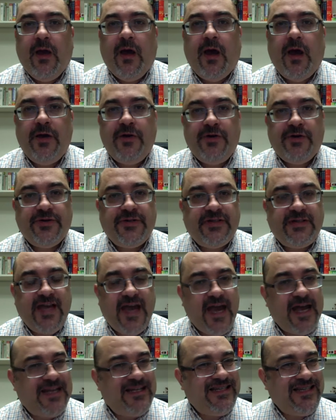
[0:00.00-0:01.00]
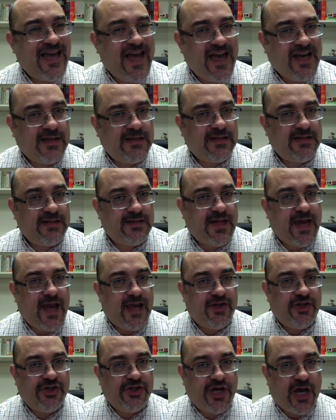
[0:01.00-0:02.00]
understand texts
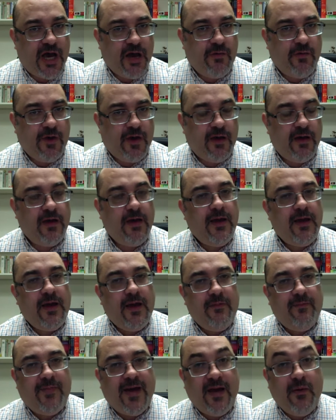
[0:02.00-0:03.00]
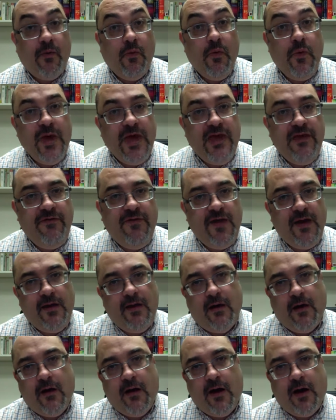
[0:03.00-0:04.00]
and genre by
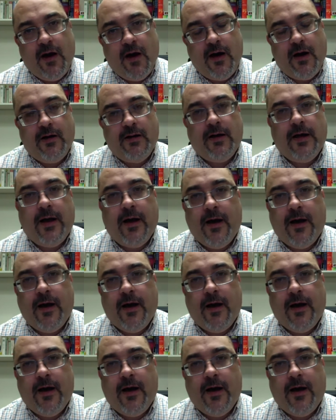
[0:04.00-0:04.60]
weaving our